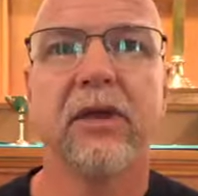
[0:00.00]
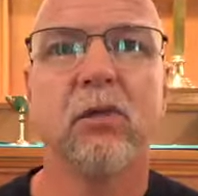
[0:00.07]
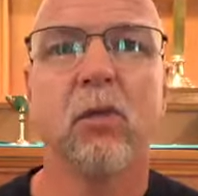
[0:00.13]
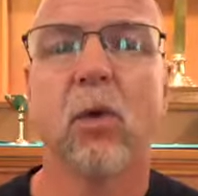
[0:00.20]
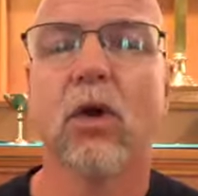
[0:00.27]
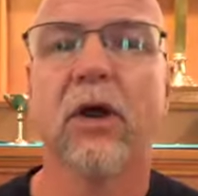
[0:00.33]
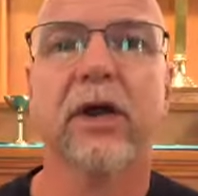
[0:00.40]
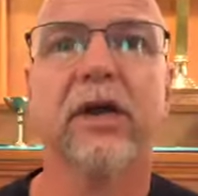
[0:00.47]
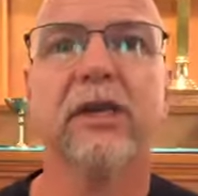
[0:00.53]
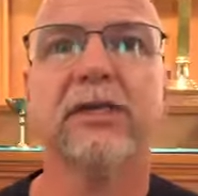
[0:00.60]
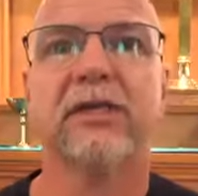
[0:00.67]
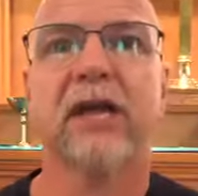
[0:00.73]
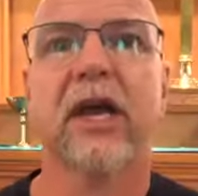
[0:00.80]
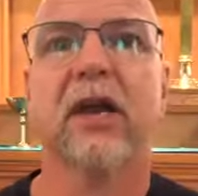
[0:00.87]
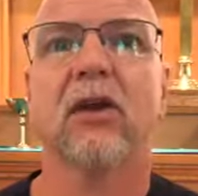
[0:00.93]
working his
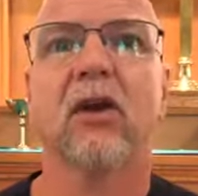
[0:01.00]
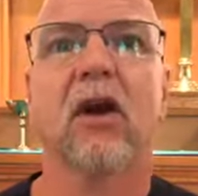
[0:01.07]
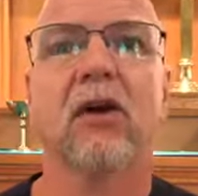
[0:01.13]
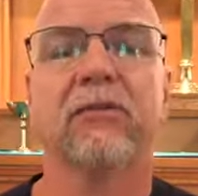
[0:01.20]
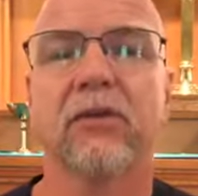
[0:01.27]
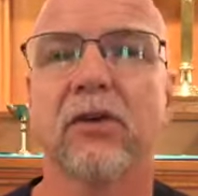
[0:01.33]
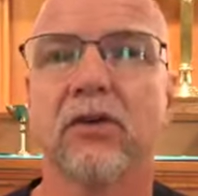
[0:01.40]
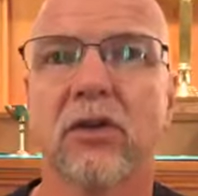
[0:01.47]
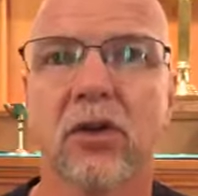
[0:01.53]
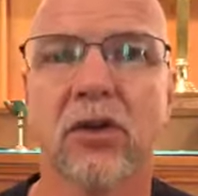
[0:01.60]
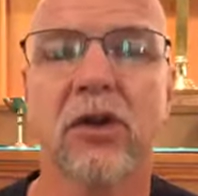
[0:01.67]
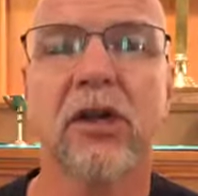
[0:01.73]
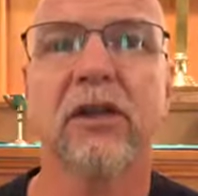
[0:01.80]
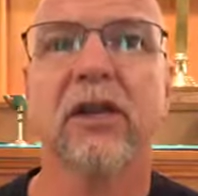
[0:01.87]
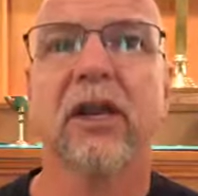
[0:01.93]
tail off,
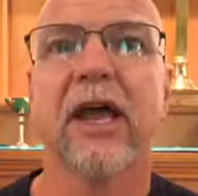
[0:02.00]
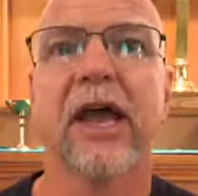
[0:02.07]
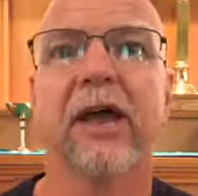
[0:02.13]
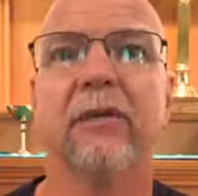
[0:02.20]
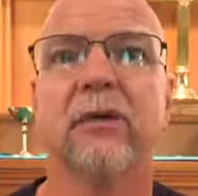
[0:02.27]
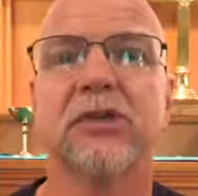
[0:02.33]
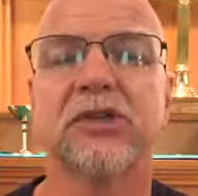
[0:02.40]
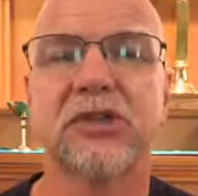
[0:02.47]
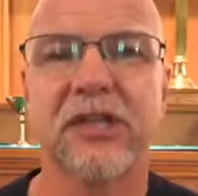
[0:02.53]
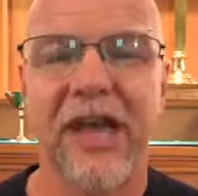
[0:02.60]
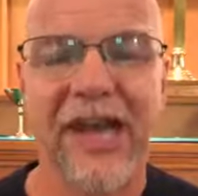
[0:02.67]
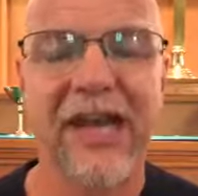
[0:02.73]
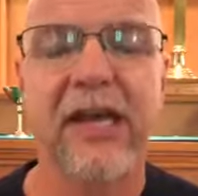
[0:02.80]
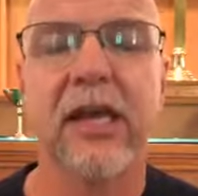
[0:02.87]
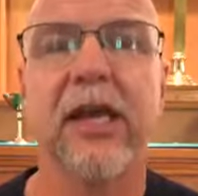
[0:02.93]
learning the language,
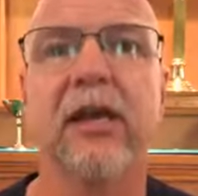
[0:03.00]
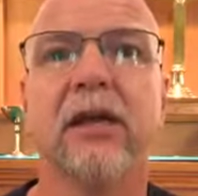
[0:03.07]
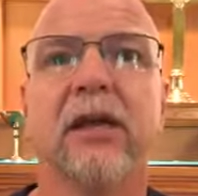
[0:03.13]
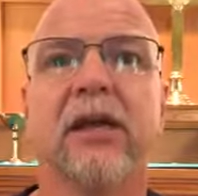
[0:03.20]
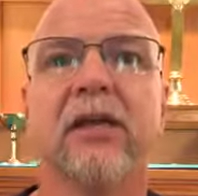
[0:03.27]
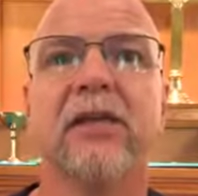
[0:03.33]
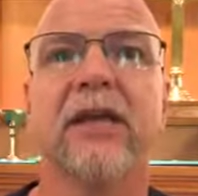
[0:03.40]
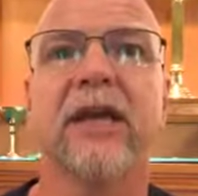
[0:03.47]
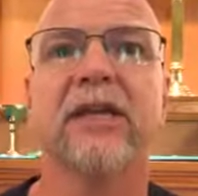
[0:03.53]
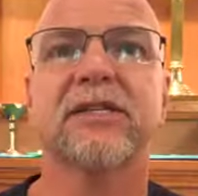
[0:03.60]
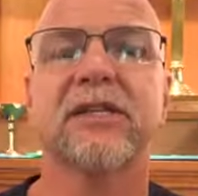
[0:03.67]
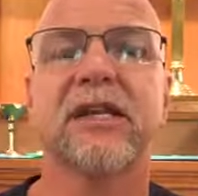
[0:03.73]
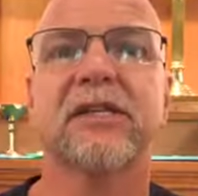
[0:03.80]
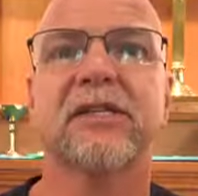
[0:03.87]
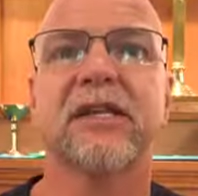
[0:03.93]
taking the
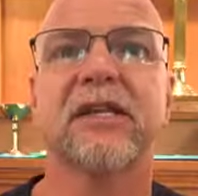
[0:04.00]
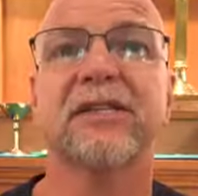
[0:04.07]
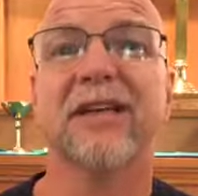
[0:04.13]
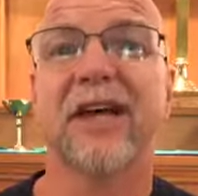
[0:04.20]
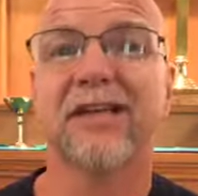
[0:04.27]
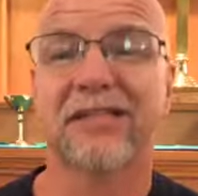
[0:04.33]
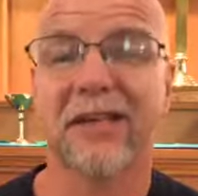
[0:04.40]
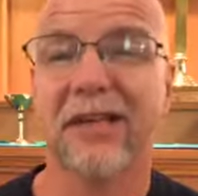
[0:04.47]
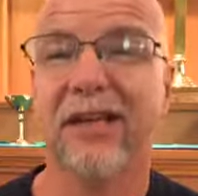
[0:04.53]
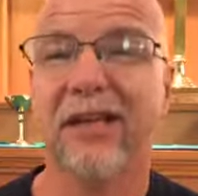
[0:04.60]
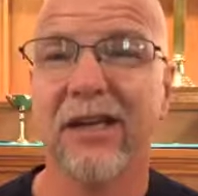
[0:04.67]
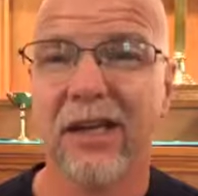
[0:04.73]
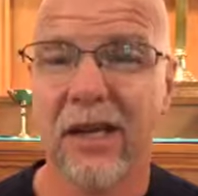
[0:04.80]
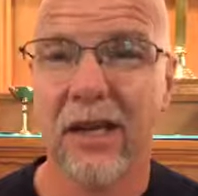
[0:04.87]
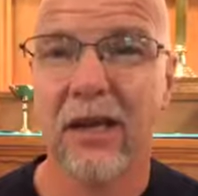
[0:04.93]
SAT test
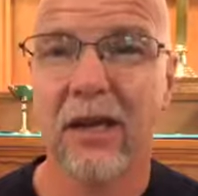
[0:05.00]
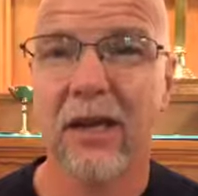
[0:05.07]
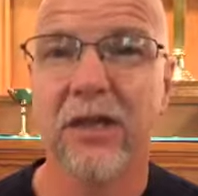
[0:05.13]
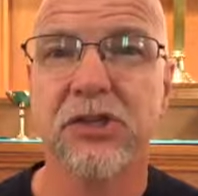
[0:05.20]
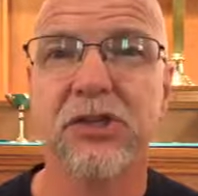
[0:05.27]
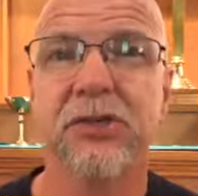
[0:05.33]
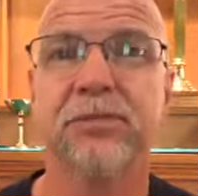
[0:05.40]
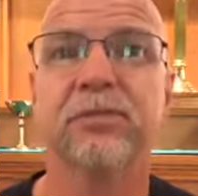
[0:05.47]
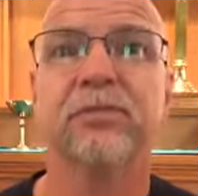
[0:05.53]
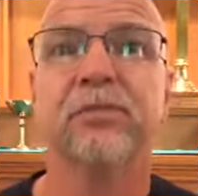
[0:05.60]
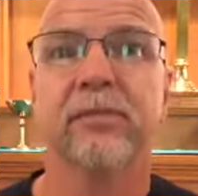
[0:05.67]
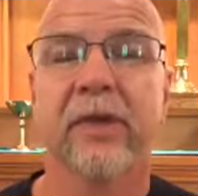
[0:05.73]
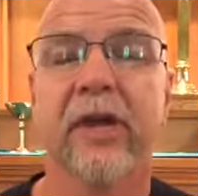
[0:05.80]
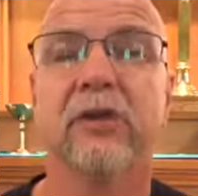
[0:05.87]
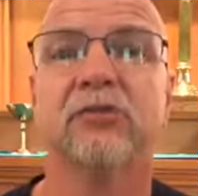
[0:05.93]
in English,
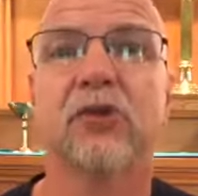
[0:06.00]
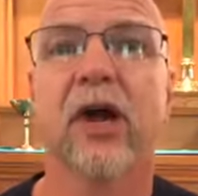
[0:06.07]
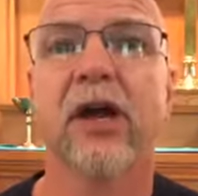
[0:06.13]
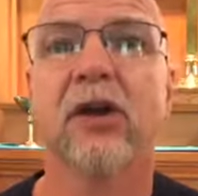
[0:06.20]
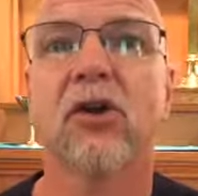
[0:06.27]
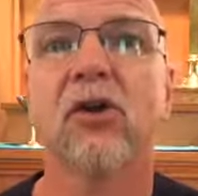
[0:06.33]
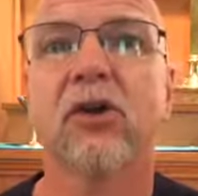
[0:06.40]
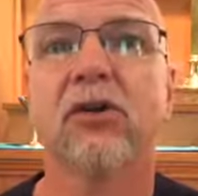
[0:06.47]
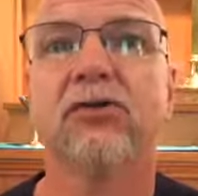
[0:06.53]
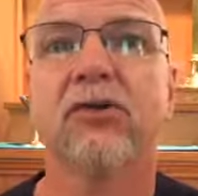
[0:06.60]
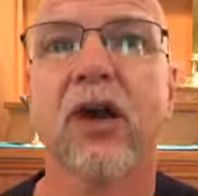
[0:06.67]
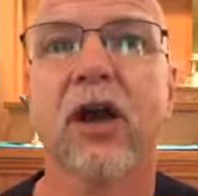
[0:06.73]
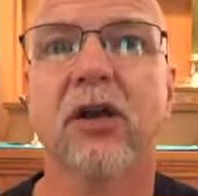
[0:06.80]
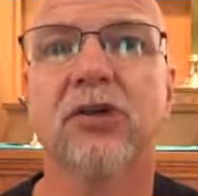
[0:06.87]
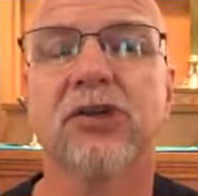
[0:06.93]
and trying to earn a
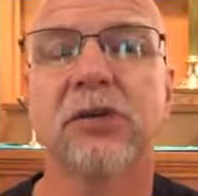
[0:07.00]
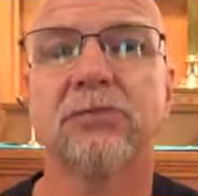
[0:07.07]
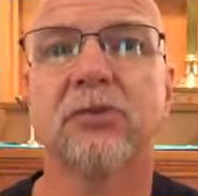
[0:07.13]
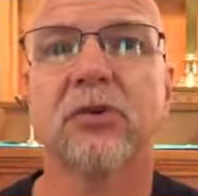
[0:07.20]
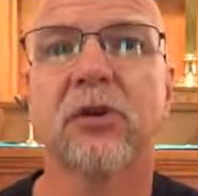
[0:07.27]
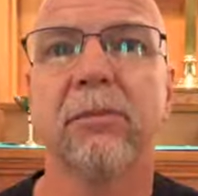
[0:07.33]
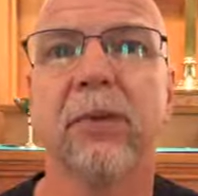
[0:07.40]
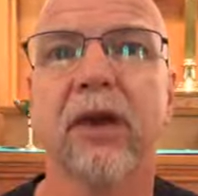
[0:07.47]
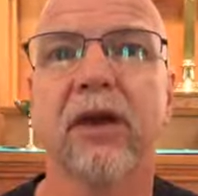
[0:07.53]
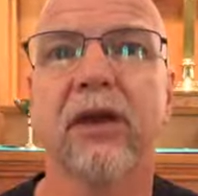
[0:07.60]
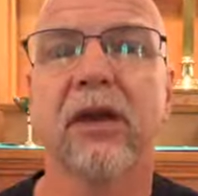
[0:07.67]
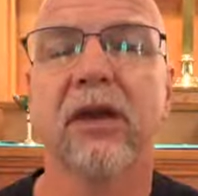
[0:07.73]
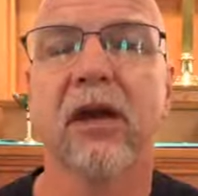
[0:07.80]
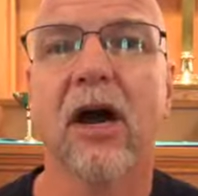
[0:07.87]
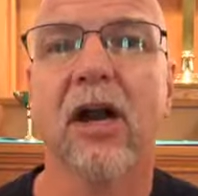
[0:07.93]
scholarship to an
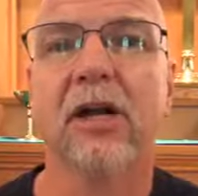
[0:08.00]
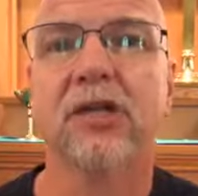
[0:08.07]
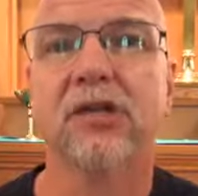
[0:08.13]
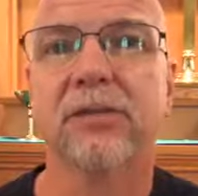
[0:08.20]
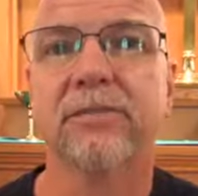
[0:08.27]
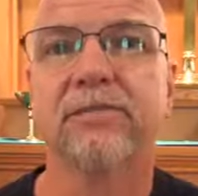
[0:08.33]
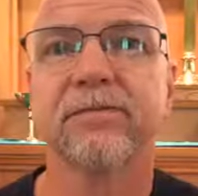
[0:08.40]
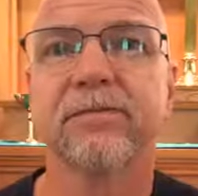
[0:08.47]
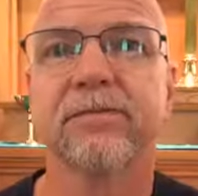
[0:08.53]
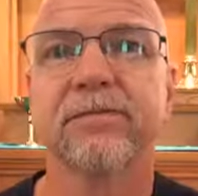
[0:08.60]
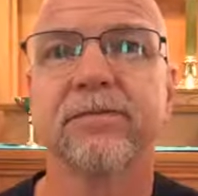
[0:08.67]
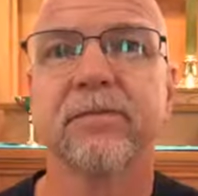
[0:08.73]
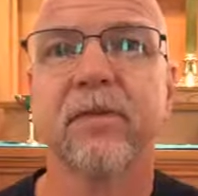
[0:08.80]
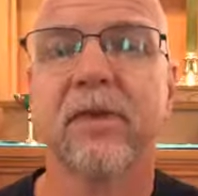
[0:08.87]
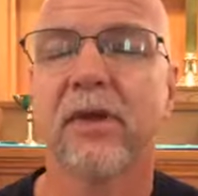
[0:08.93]
American college.
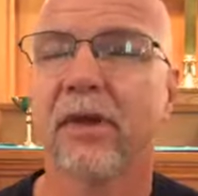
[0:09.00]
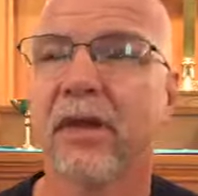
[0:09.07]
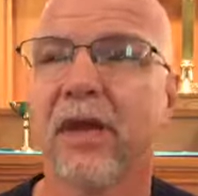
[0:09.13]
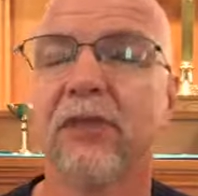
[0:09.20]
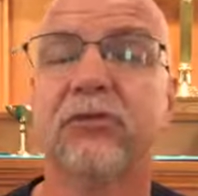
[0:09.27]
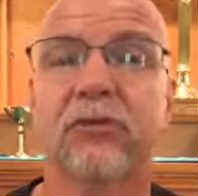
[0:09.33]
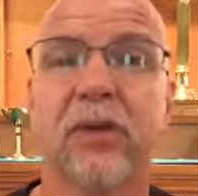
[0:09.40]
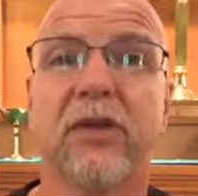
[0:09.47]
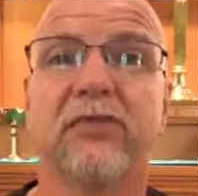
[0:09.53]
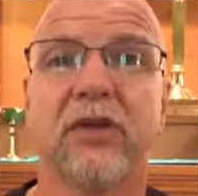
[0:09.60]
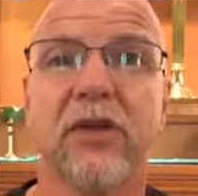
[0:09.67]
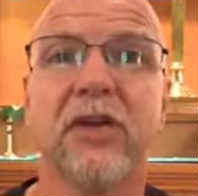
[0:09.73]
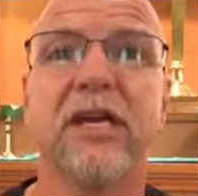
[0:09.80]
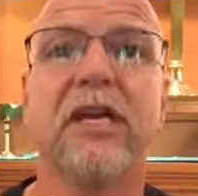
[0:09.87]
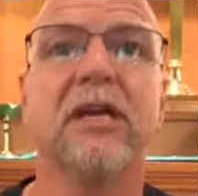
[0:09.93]
It's a
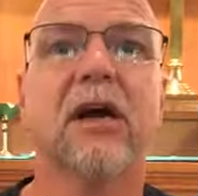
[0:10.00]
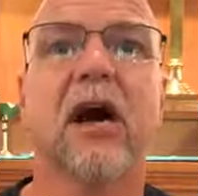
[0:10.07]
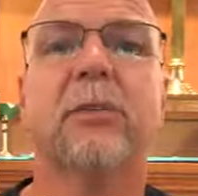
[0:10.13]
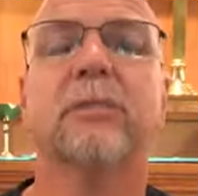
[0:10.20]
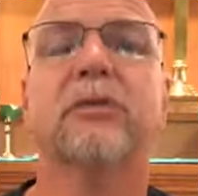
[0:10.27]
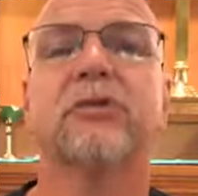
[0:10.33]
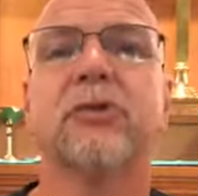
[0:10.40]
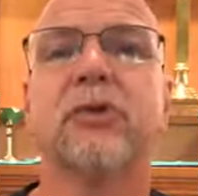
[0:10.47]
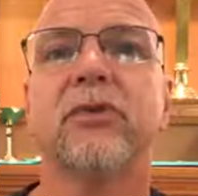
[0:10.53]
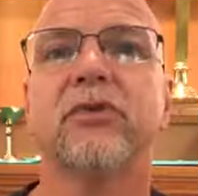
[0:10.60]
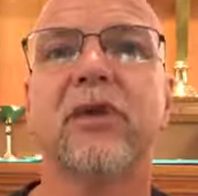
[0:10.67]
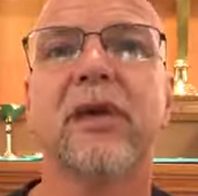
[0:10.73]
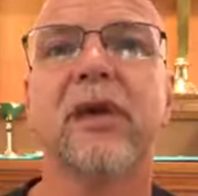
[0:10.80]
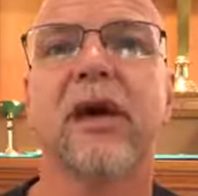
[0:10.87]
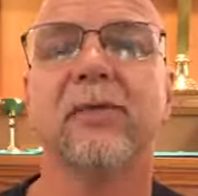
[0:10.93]
neat
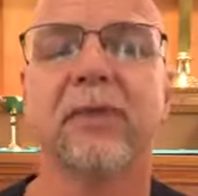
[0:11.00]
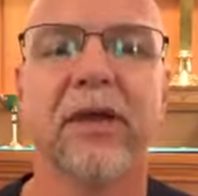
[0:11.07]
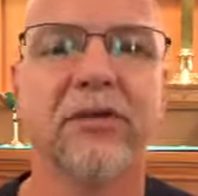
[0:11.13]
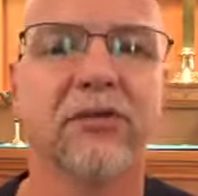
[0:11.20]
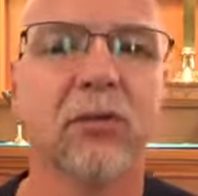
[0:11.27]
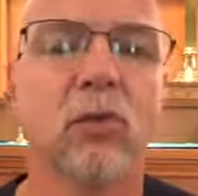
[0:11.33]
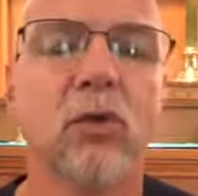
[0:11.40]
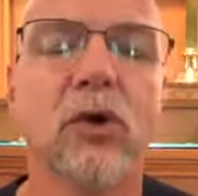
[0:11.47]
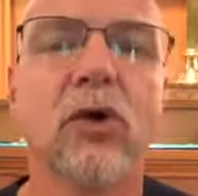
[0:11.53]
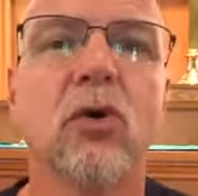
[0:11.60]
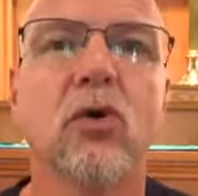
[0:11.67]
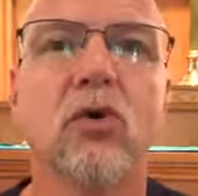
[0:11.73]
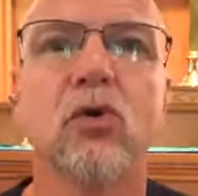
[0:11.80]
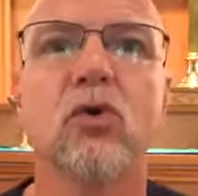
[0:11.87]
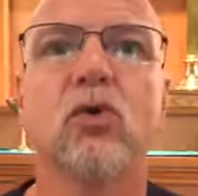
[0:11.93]
opportunity. It's a real
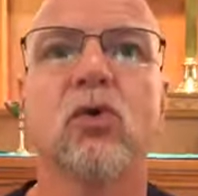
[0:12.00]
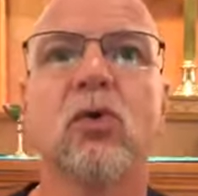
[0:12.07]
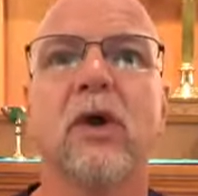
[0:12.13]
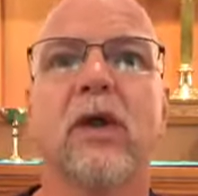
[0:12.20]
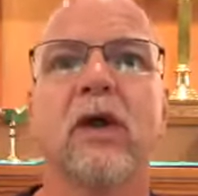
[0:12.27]
cool